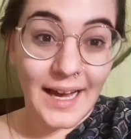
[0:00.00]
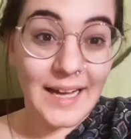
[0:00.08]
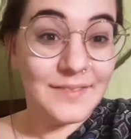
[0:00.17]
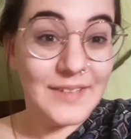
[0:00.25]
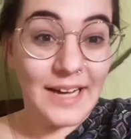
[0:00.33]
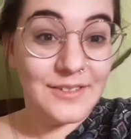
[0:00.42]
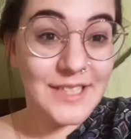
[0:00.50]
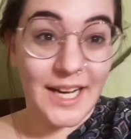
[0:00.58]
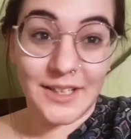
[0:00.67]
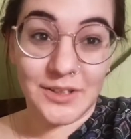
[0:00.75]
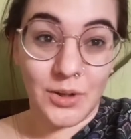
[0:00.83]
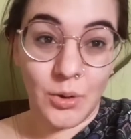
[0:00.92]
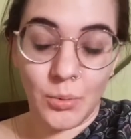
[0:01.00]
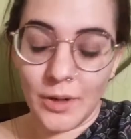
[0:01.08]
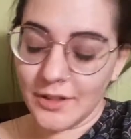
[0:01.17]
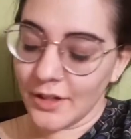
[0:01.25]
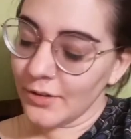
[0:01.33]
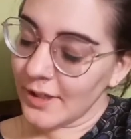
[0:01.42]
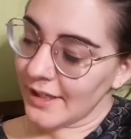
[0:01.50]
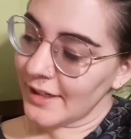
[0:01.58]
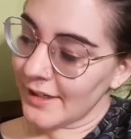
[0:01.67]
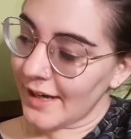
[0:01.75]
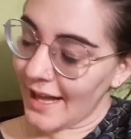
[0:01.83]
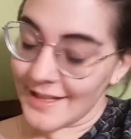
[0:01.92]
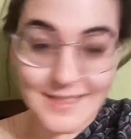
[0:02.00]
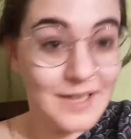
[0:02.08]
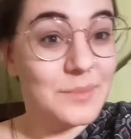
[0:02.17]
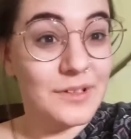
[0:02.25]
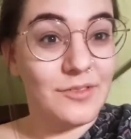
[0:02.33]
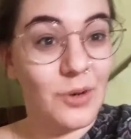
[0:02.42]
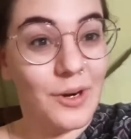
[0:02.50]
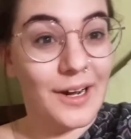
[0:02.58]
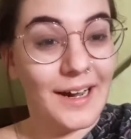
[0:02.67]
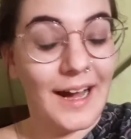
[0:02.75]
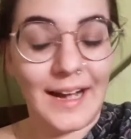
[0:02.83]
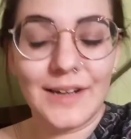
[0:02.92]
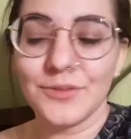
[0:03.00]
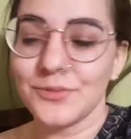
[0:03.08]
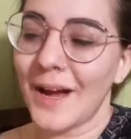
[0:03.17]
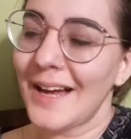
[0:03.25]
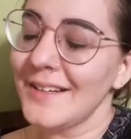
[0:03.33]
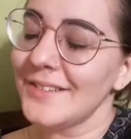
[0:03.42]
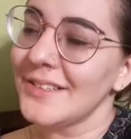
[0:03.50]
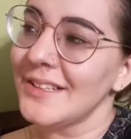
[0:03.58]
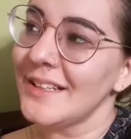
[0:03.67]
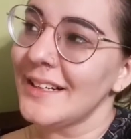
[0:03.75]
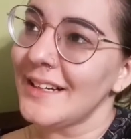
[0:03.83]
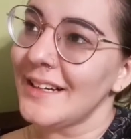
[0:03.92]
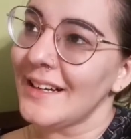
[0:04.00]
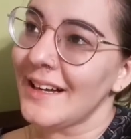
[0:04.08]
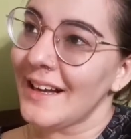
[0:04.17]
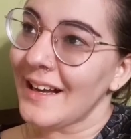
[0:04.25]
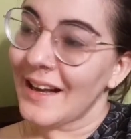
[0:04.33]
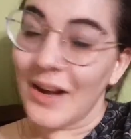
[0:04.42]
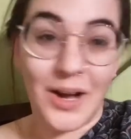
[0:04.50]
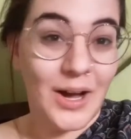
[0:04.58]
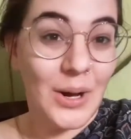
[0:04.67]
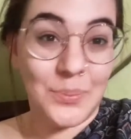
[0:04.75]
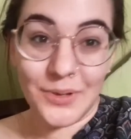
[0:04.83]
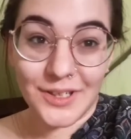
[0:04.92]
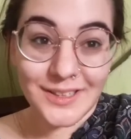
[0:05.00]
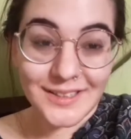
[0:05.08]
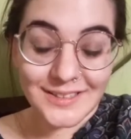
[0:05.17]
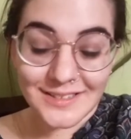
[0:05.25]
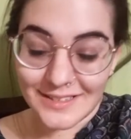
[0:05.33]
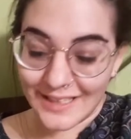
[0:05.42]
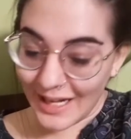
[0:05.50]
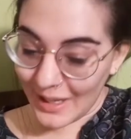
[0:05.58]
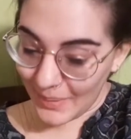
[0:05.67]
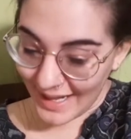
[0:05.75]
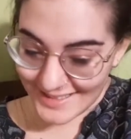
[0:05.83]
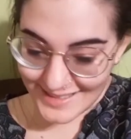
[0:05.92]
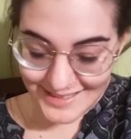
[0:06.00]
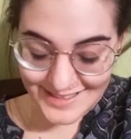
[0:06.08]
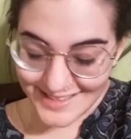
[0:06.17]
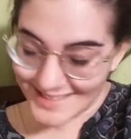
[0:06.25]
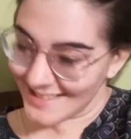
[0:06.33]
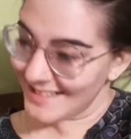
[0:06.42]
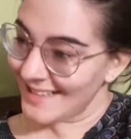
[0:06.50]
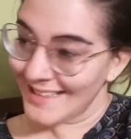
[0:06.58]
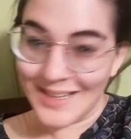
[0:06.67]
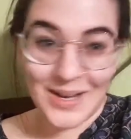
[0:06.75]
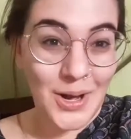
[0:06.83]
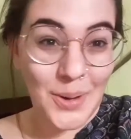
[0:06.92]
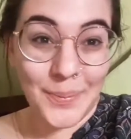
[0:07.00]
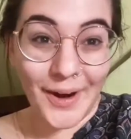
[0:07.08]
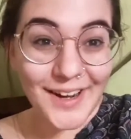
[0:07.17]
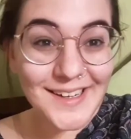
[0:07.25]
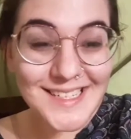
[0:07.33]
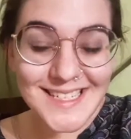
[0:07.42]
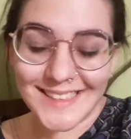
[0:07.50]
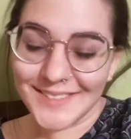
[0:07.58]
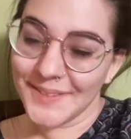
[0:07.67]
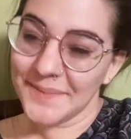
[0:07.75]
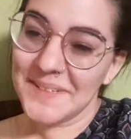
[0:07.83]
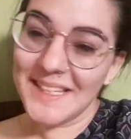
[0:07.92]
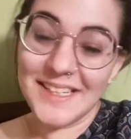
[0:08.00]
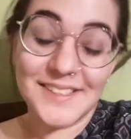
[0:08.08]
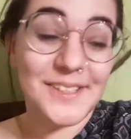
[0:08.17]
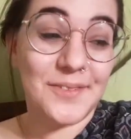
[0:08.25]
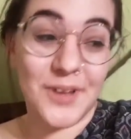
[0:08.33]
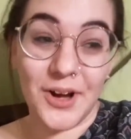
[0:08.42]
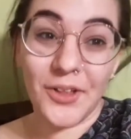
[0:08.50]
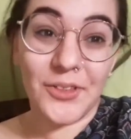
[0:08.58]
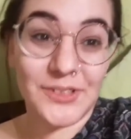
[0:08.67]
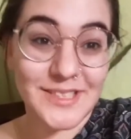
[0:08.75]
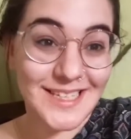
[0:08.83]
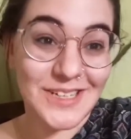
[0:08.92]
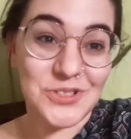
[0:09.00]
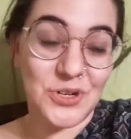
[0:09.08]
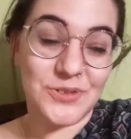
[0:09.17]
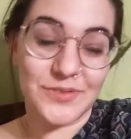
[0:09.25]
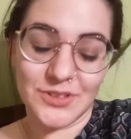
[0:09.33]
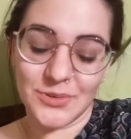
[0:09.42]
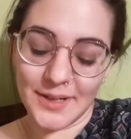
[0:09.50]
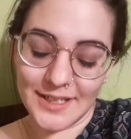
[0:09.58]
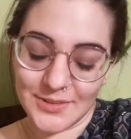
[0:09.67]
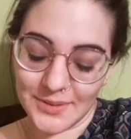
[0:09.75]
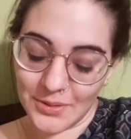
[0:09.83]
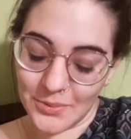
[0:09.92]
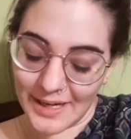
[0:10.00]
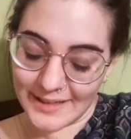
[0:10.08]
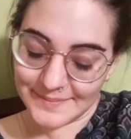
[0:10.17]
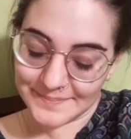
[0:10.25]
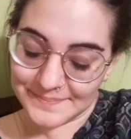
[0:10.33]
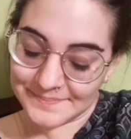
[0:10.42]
I have now done what no Kier has done before. I have read a book, a passage, a part from each of the authors that I chose for 2021.